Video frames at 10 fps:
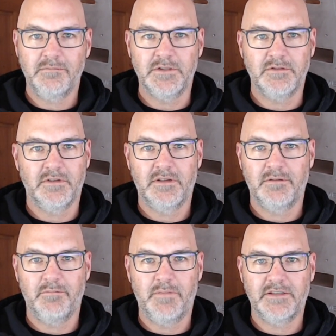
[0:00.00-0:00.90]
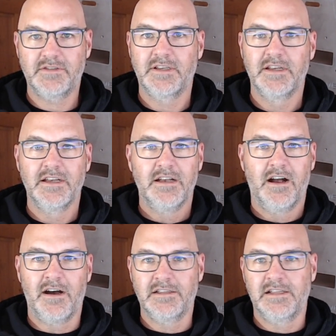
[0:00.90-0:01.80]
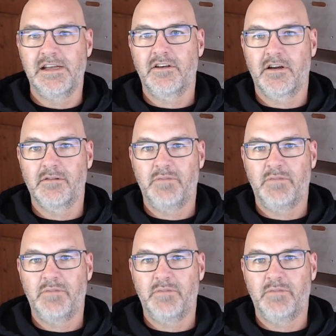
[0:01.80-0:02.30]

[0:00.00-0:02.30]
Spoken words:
It's one of the best online cart